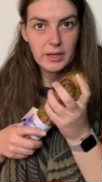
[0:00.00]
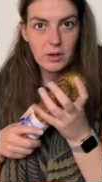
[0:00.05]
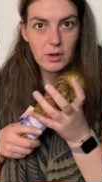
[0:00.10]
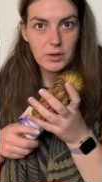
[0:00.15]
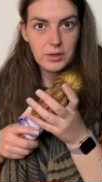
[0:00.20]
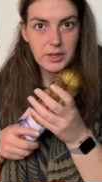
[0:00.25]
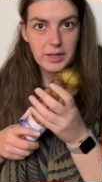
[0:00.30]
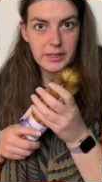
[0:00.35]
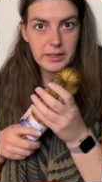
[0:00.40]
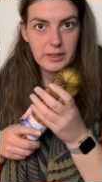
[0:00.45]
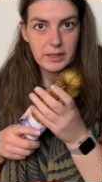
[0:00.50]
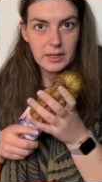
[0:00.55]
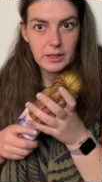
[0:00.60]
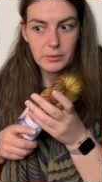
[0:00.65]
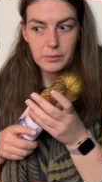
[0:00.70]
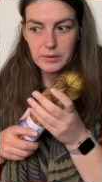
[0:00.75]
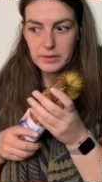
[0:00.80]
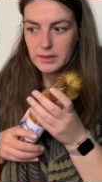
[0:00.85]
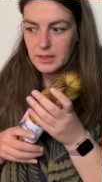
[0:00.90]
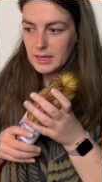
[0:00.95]
on, I think,
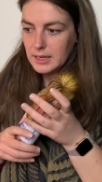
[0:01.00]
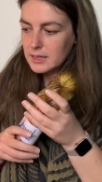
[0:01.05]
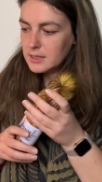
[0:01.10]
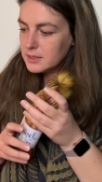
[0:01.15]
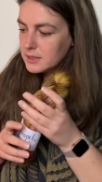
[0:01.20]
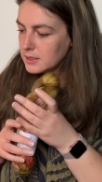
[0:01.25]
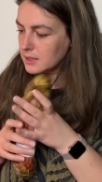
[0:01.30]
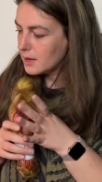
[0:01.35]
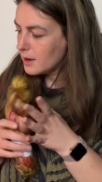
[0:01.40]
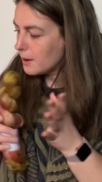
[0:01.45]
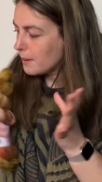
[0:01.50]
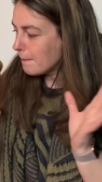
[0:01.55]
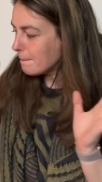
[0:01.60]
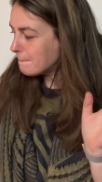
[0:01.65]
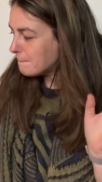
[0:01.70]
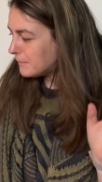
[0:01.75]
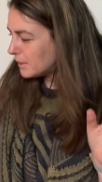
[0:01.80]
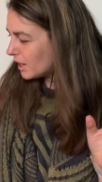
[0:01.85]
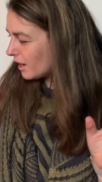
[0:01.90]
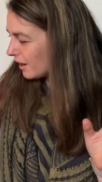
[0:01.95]
with this,
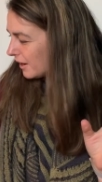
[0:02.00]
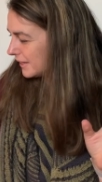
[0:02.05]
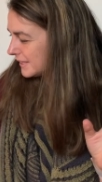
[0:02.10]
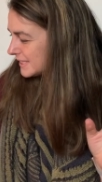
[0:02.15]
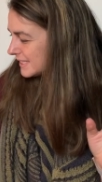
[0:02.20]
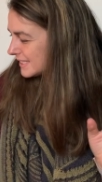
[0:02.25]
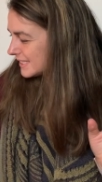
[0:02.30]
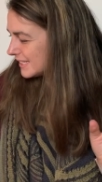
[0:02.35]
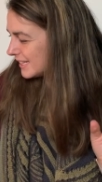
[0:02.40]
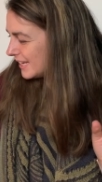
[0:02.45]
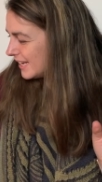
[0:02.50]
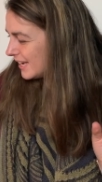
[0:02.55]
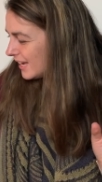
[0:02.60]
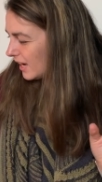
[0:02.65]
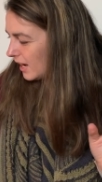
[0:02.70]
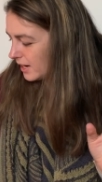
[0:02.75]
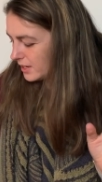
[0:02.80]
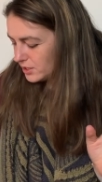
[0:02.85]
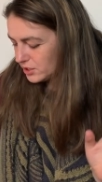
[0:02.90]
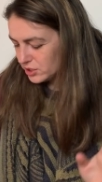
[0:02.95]
but
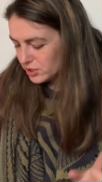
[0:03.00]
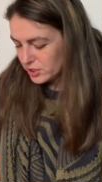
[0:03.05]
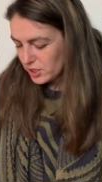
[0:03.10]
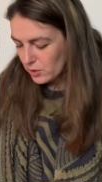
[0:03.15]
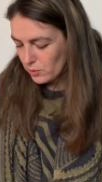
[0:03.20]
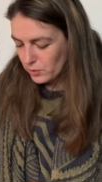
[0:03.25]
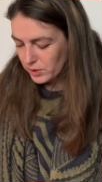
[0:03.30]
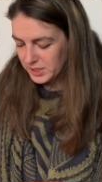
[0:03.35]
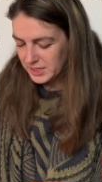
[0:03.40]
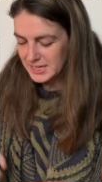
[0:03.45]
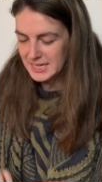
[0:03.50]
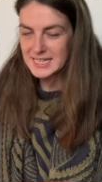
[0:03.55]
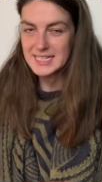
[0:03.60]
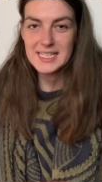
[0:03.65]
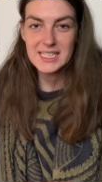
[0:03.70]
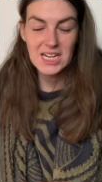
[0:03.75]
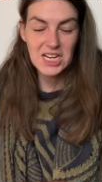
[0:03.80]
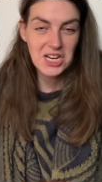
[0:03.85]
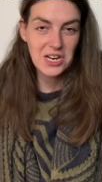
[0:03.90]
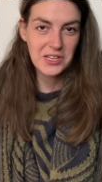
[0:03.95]
I just don't want to
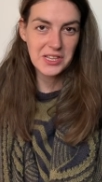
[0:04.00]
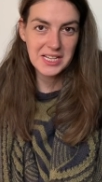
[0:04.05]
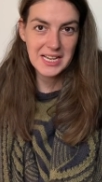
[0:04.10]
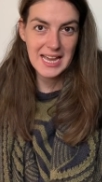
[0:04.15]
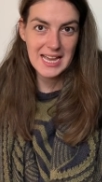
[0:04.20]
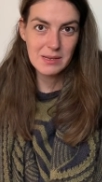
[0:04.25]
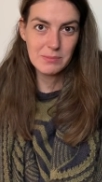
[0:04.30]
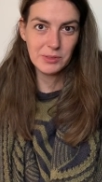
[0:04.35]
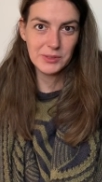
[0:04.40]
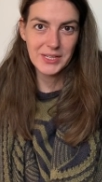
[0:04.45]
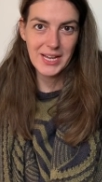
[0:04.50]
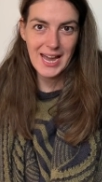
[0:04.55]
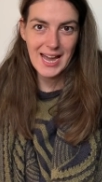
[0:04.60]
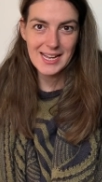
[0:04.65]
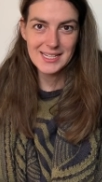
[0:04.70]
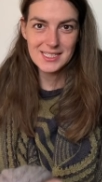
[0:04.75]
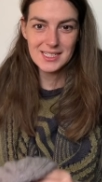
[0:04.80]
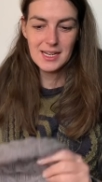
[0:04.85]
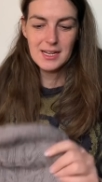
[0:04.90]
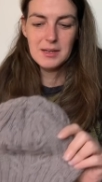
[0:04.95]
knit another cabled
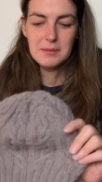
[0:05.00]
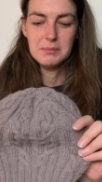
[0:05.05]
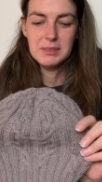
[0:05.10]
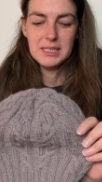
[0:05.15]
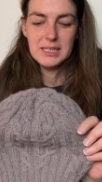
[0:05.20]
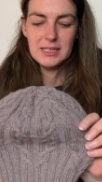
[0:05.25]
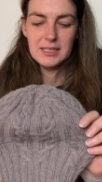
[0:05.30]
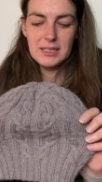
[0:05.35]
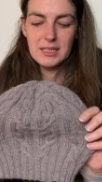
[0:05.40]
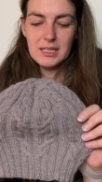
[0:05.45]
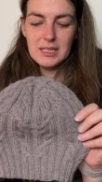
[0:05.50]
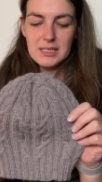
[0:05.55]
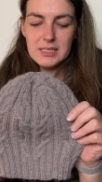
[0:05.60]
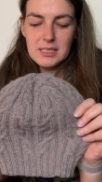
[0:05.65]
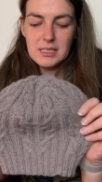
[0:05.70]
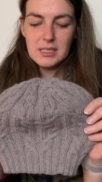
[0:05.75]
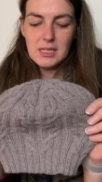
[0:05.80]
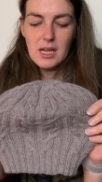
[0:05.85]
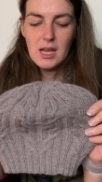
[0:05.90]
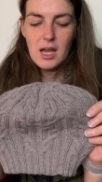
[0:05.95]
hat
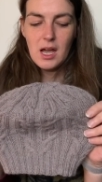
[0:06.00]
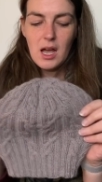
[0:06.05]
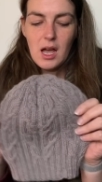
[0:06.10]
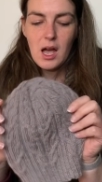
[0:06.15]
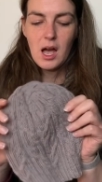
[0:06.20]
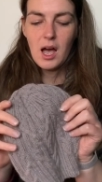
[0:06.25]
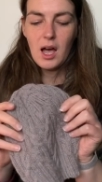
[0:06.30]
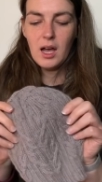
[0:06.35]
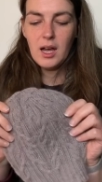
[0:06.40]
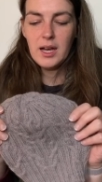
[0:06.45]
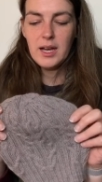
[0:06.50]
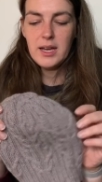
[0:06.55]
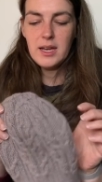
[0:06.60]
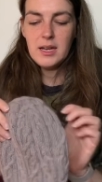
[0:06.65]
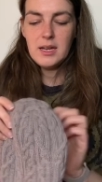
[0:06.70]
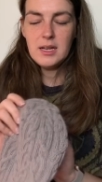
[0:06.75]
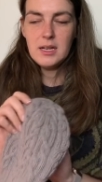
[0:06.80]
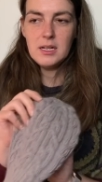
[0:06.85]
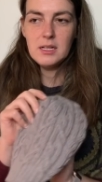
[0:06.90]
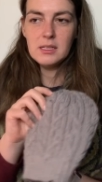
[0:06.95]
because
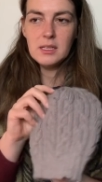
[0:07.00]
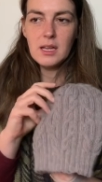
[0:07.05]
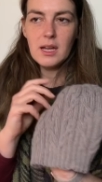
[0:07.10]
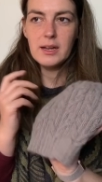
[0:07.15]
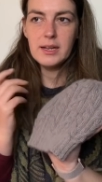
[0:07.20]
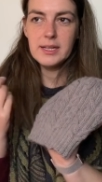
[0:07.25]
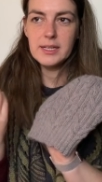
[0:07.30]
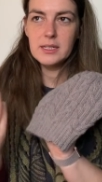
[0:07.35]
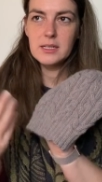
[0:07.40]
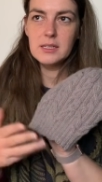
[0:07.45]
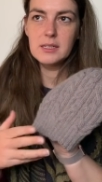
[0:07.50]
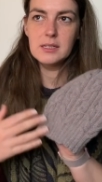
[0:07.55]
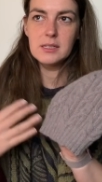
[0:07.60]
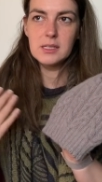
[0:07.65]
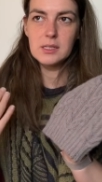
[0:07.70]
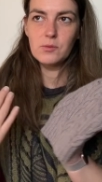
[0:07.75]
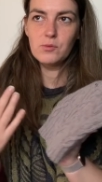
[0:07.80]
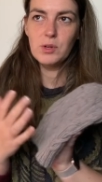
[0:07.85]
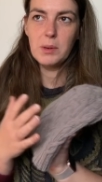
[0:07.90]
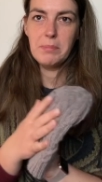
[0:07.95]
I
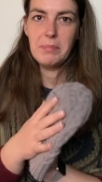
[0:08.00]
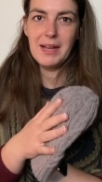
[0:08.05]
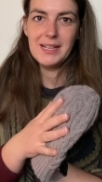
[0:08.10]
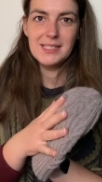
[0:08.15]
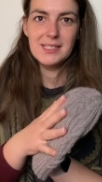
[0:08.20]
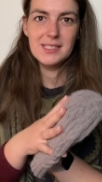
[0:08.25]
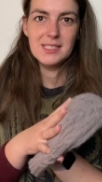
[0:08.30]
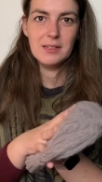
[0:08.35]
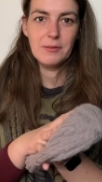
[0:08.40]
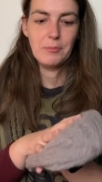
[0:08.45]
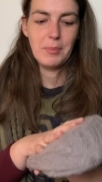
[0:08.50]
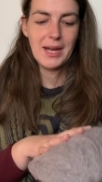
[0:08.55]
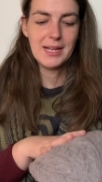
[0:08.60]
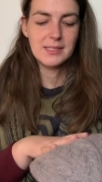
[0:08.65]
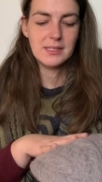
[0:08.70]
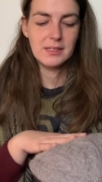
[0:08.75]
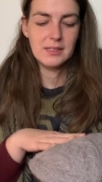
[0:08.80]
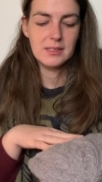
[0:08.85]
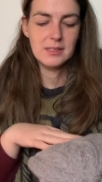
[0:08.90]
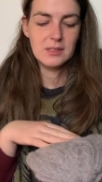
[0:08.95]
like repetitive
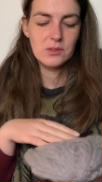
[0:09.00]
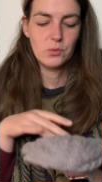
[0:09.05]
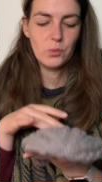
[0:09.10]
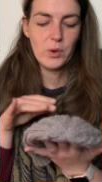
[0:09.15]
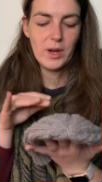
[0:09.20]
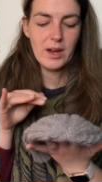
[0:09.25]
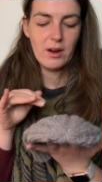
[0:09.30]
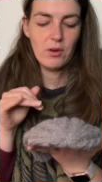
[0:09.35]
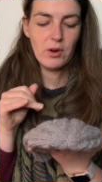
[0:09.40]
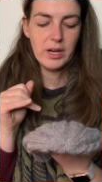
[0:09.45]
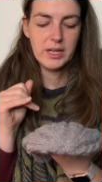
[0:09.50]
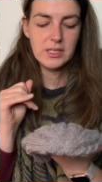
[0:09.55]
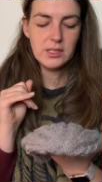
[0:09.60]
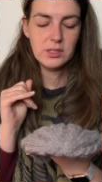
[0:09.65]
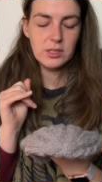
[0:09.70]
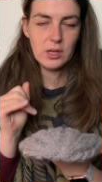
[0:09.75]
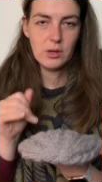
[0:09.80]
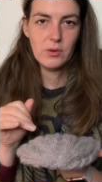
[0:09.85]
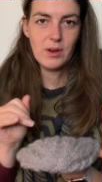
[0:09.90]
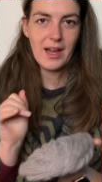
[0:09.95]
patterns where I
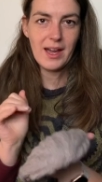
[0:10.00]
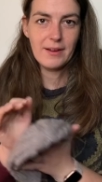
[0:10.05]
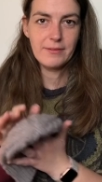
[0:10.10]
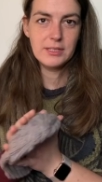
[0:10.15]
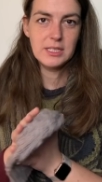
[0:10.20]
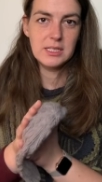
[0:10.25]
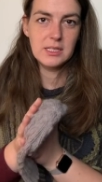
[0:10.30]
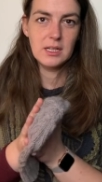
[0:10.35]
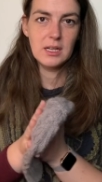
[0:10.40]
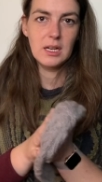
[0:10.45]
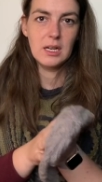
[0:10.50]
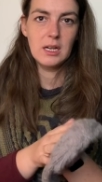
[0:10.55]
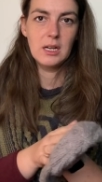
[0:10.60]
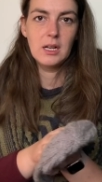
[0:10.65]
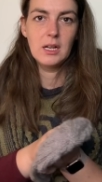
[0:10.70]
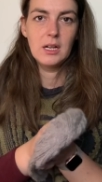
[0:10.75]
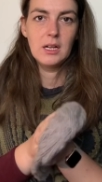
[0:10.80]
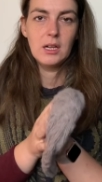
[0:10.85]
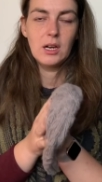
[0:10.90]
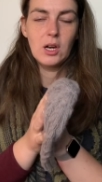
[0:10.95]
don't have to
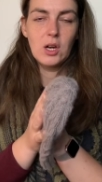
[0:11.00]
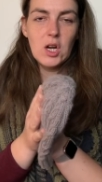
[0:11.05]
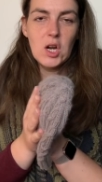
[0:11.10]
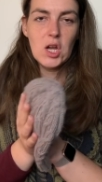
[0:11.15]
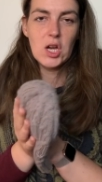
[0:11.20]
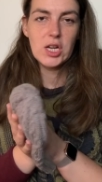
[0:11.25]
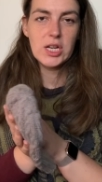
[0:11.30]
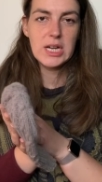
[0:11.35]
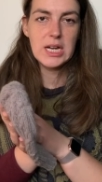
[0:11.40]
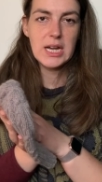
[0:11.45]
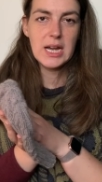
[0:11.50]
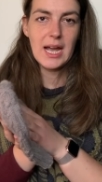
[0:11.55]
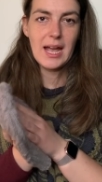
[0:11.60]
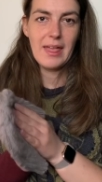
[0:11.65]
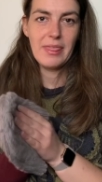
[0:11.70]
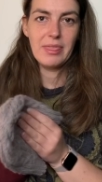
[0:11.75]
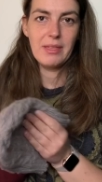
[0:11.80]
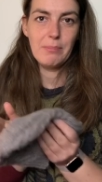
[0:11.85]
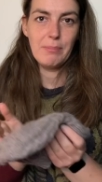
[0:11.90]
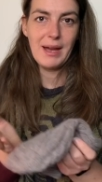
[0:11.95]
look
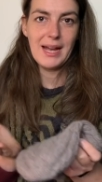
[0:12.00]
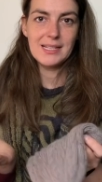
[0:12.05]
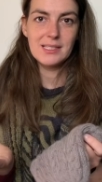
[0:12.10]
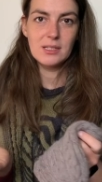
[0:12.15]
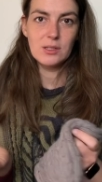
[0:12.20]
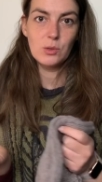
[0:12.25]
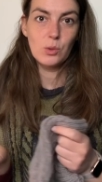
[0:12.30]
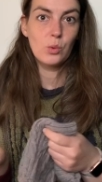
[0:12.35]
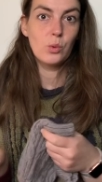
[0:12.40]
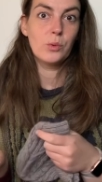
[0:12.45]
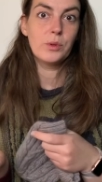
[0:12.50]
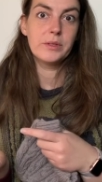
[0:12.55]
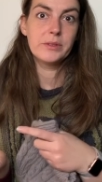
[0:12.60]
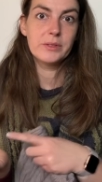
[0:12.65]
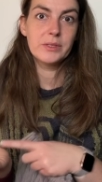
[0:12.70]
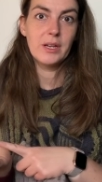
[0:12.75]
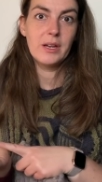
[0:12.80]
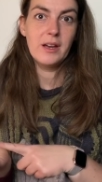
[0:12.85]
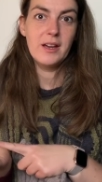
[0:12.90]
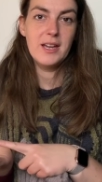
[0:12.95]
at the pattern all the
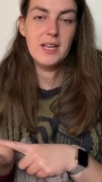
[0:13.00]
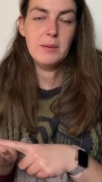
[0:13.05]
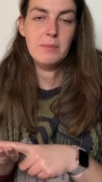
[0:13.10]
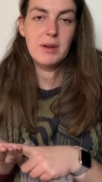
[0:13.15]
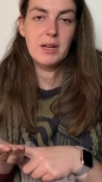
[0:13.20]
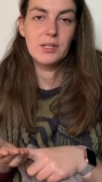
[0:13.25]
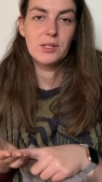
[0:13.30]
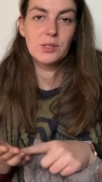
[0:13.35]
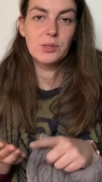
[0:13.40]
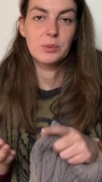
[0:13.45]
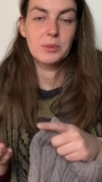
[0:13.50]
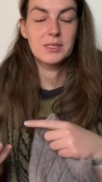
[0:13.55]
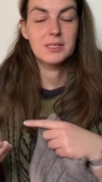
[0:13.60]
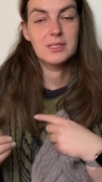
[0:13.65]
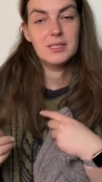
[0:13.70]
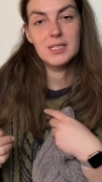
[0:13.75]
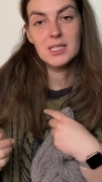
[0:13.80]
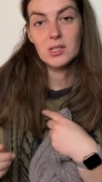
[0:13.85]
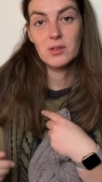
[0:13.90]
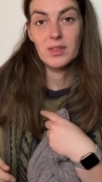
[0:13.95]
time. I just want to
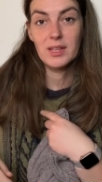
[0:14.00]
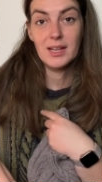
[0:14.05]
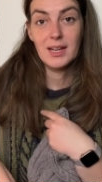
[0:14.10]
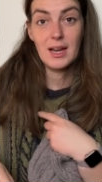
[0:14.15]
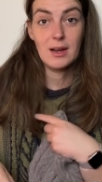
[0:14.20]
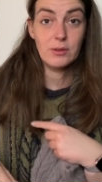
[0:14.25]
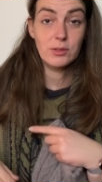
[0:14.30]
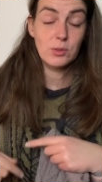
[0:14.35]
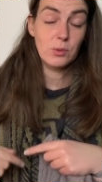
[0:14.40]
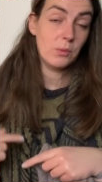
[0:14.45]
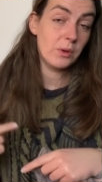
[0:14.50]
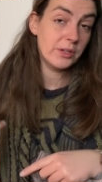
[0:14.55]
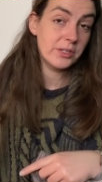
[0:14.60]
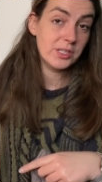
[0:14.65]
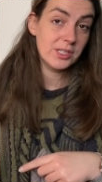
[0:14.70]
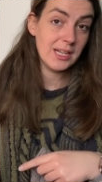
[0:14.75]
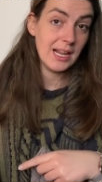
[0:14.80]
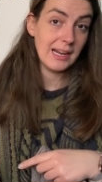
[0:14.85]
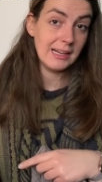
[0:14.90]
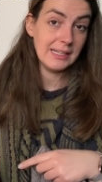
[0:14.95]
sit on the couch,
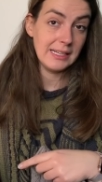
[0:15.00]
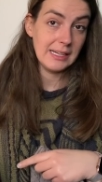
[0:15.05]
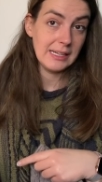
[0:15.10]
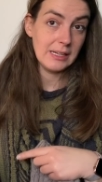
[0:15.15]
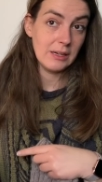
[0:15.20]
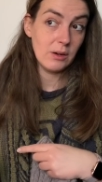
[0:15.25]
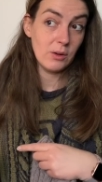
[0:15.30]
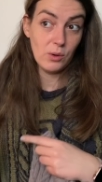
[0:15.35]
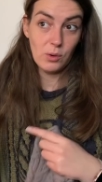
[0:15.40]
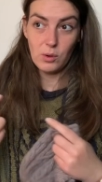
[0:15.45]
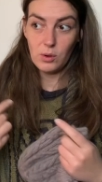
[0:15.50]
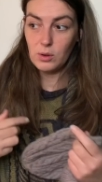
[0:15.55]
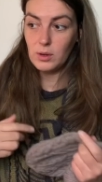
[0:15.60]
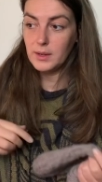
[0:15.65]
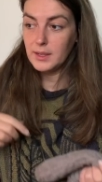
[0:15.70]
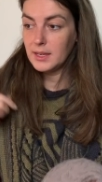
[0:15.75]
watch telly, or